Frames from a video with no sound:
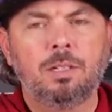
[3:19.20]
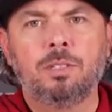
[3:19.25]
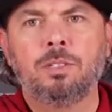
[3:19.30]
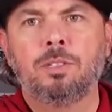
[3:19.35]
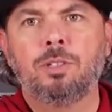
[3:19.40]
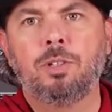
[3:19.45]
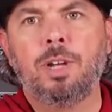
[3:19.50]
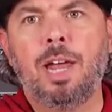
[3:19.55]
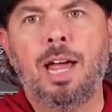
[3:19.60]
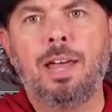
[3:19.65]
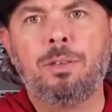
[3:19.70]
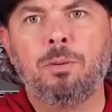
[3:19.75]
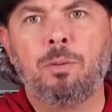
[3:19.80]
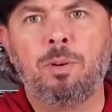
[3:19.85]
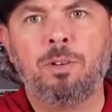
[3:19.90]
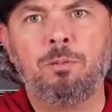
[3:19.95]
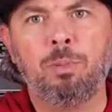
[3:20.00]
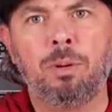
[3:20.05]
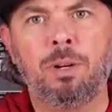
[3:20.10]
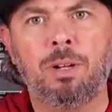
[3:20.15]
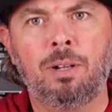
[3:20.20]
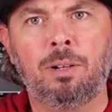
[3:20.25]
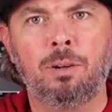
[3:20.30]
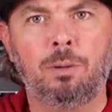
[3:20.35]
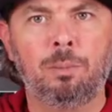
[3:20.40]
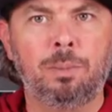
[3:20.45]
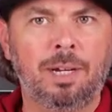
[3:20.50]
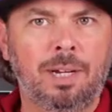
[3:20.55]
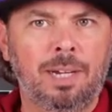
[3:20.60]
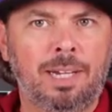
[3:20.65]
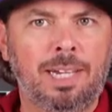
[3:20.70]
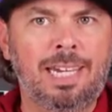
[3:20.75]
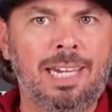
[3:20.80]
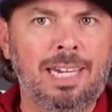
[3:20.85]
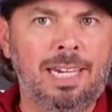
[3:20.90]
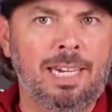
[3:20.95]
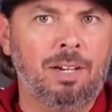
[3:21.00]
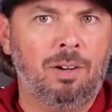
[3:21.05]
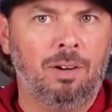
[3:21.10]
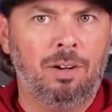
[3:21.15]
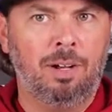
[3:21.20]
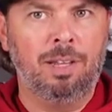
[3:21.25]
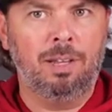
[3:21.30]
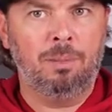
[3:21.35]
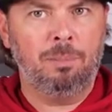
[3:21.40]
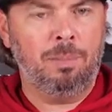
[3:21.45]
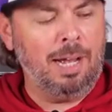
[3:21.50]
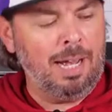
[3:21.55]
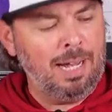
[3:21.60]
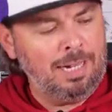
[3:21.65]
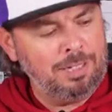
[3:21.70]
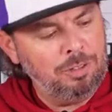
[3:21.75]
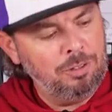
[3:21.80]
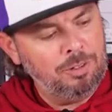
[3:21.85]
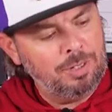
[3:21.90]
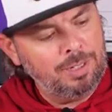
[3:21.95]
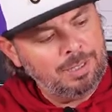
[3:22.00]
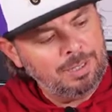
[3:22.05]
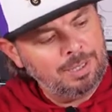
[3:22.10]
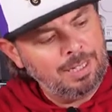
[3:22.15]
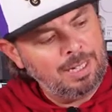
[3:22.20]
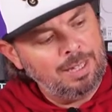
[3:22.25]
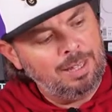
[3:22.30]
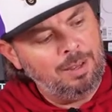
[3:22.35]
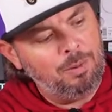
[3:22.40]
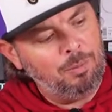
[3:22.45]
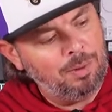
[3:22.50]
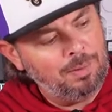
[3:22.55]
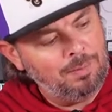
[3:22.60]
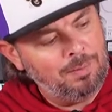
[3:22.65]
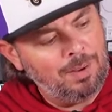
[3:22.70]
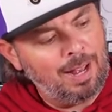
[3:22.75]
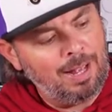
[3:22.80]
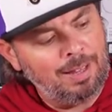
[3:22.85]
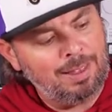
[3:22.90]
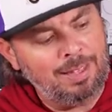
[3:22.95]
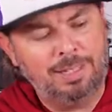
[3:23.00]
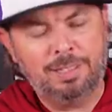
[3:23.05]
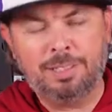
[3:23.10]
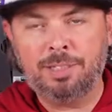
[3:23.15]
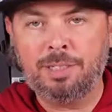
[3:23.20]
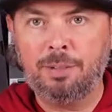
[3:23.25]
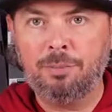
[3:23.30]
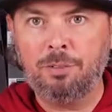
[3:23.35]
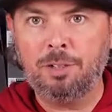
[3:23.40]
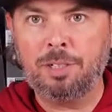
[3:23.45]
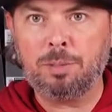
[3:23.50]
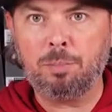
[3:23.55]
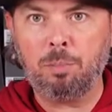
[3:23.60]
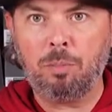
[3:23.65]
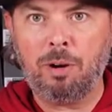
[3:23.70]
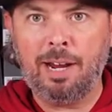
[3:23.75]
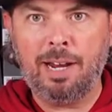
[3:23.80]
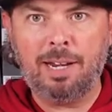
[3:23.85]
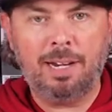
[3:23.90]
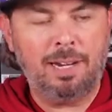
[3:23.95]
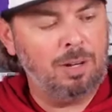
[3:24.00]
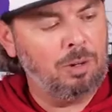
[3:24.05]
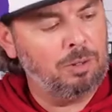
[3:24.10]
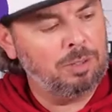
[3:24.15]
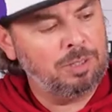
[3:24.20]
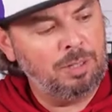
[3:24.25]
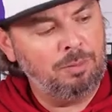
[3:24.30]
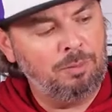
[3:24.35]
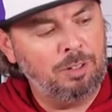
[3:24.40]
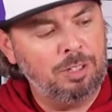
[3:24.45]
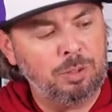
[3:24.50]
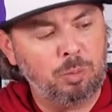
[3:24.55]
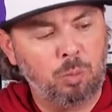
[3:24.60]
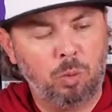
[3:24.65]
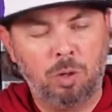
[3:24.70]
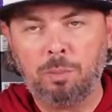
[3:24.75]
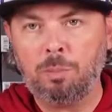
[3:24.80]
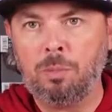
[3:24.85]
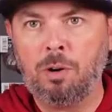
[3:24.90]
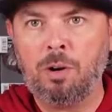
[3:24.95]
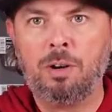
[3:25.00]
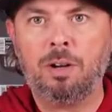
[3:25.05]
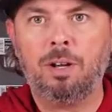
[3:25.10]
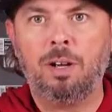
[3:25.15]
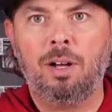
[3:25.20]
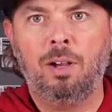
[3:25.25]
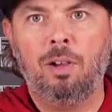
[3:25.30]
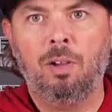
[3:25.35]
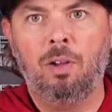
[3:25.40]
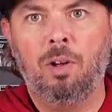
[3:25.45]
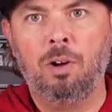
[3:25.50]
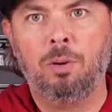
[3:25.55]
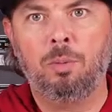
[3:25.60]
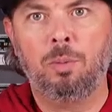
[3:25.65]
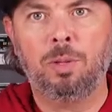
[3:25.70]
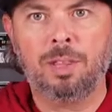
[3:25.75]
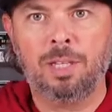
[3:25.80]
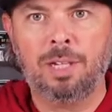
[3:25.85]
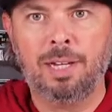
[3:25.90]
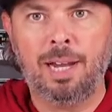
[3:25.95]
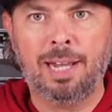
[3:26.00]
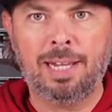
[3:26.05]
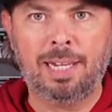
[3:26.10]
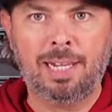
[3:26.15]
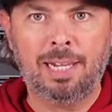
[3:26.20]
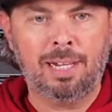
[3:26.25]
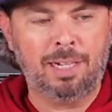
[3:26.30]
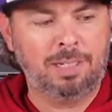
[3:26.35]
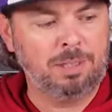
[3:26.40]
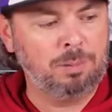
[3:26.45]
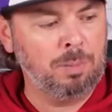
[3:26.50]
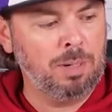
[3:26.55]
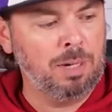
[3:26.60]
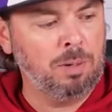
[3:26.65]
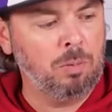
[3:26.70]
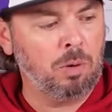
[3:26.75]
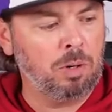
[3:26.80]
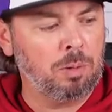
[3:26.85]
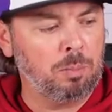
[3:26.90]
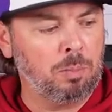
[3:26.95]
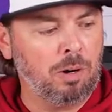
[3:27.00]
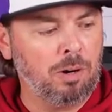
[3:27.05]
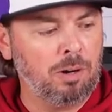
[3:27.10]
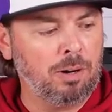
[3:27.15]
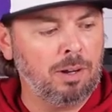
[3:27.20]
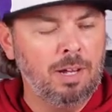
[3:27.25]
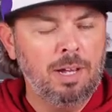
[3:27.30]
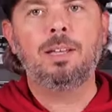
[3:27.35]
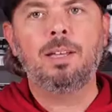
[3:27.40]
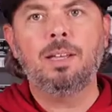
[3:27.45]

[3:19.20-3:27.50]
So now that we've put a little bit of heat on the box, you can see that we've got the Civilist branding or Civilist word mark along with the Nike SB word mark.